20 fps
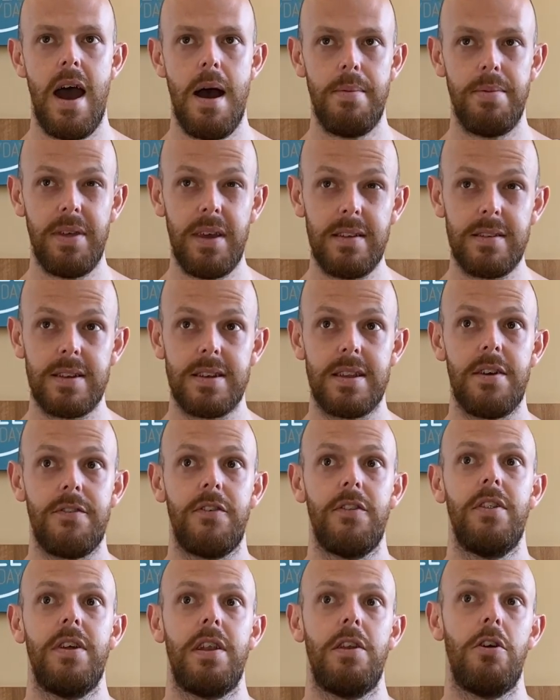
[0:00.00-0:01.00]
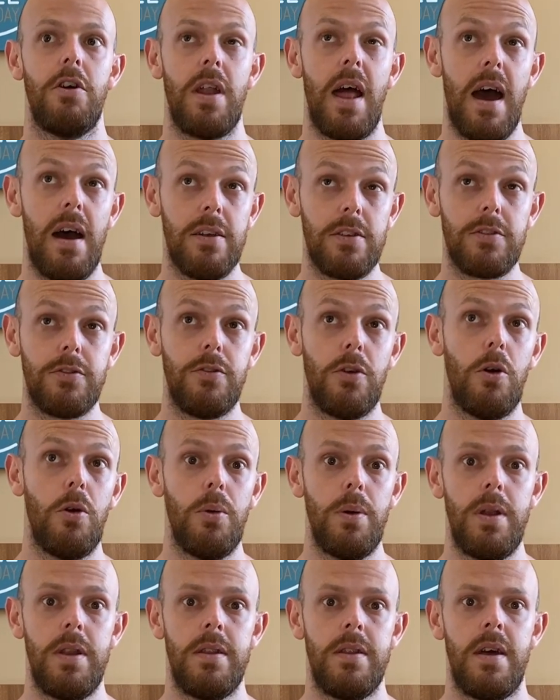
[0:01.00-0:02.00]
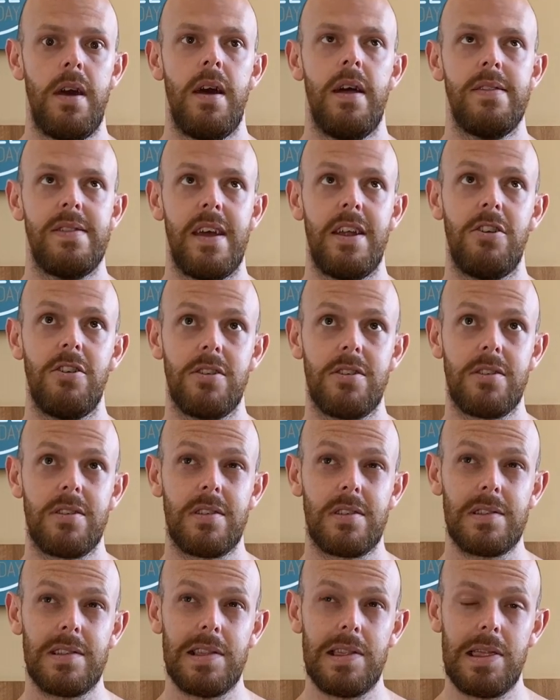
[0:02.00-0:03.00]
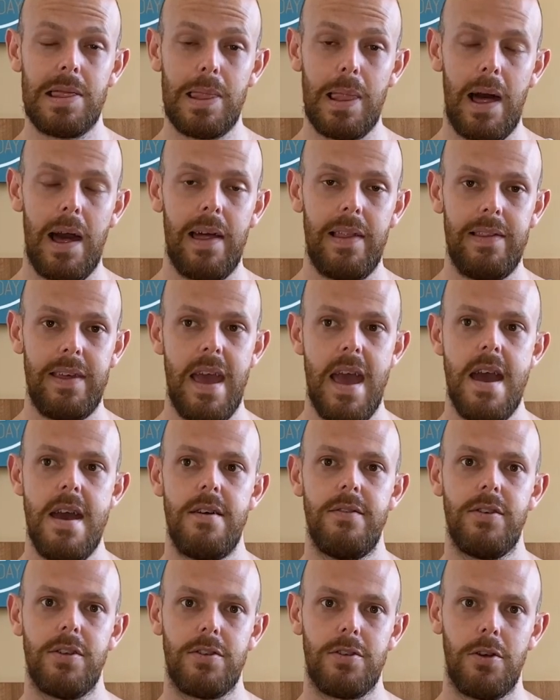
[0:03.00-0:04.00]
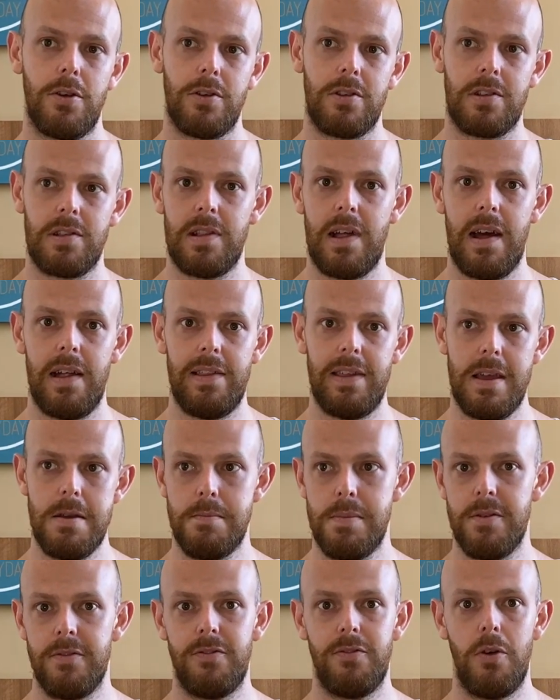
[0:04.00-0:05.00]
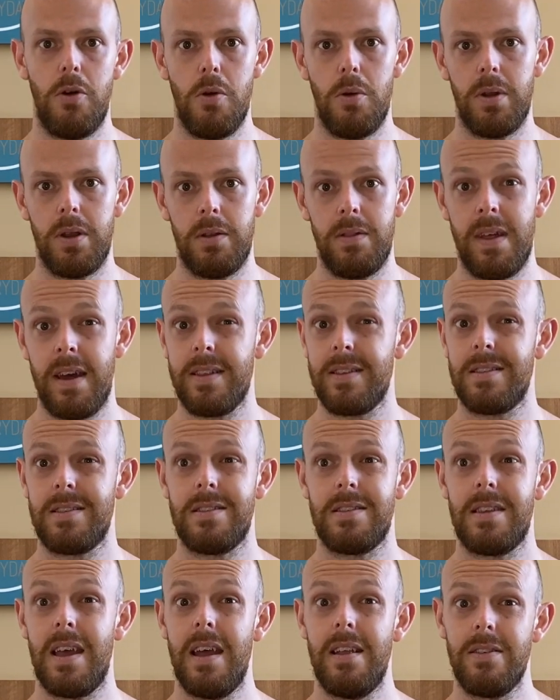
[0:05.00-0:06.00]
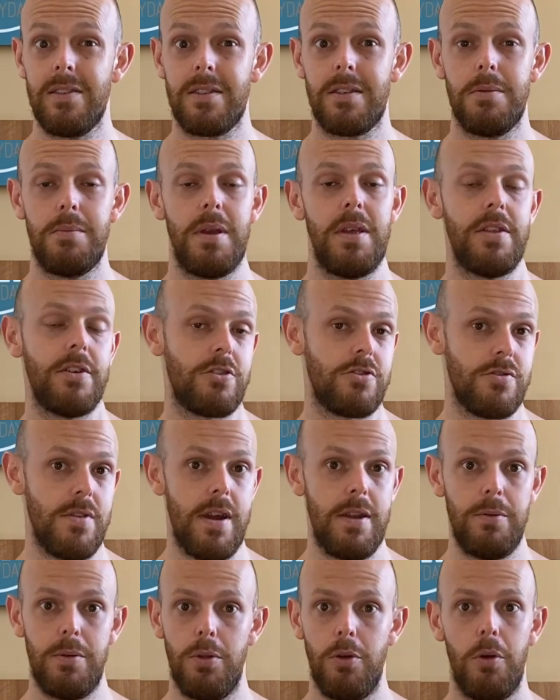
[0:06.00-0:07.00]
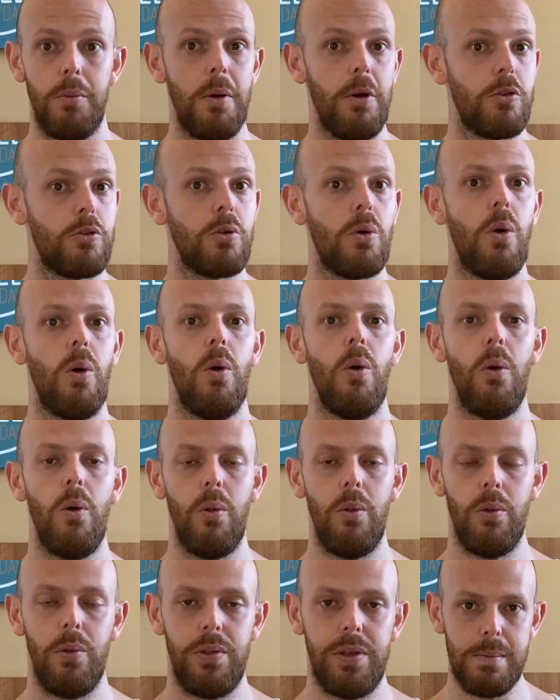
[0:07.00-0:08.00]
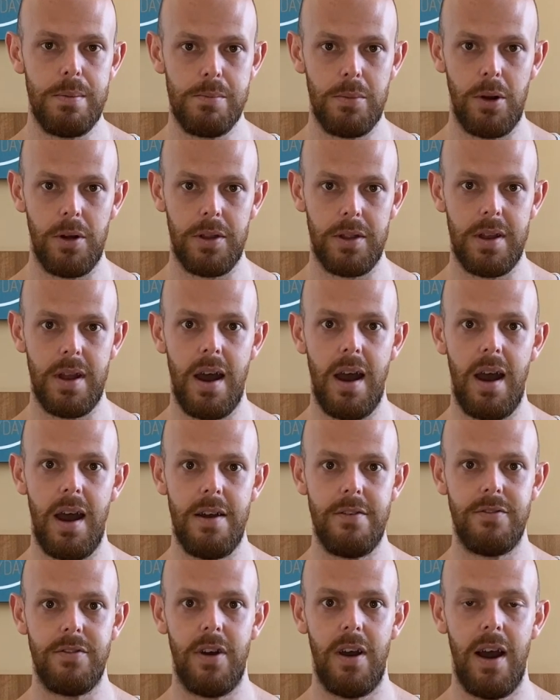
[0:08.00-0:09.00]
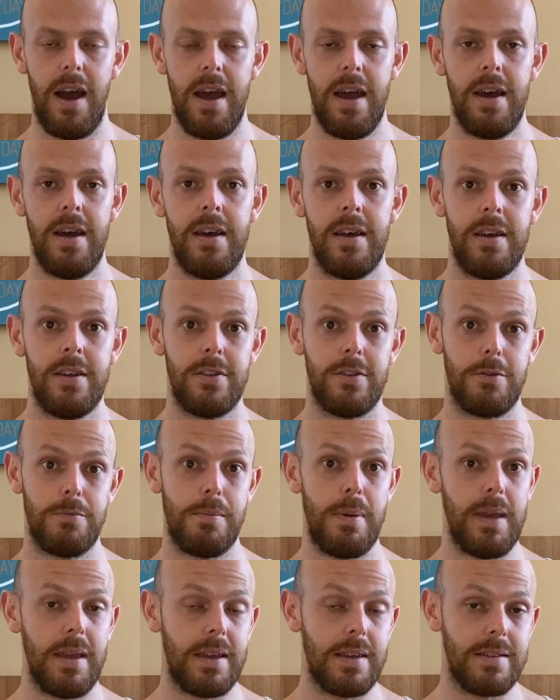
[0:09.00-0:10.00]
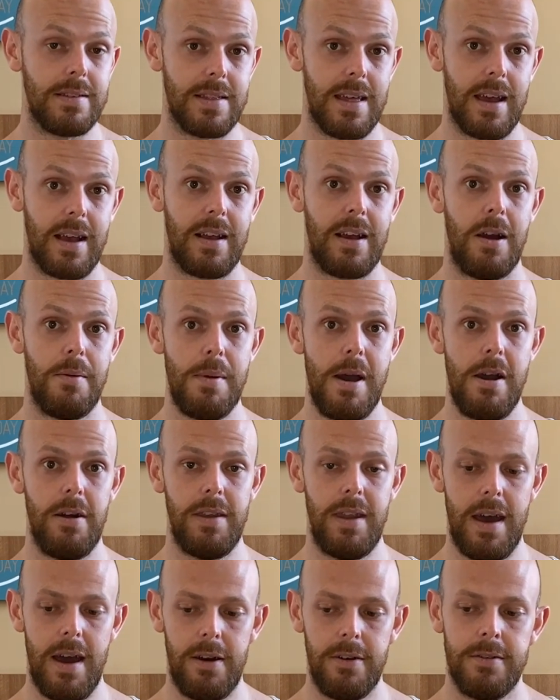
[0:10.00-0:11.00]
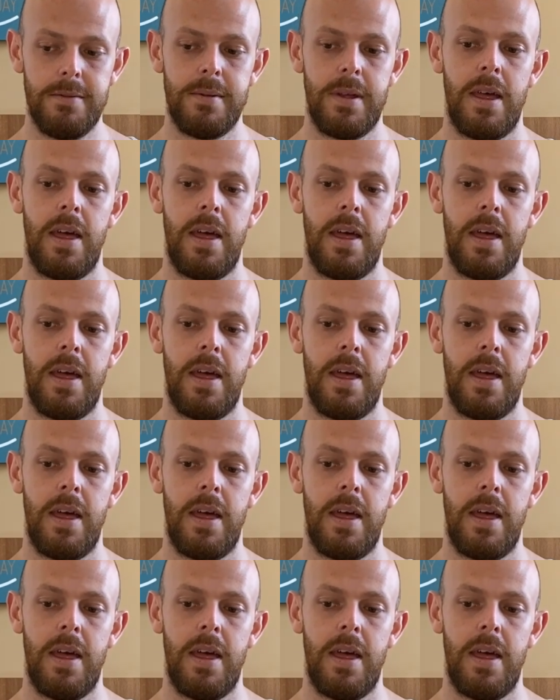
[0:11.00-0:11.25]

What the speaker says: These are definitely not as forward. They just slightly, ever so slightly a bit forward. And that tends to be the trend with almost all modern hi-fi speakers that come out now.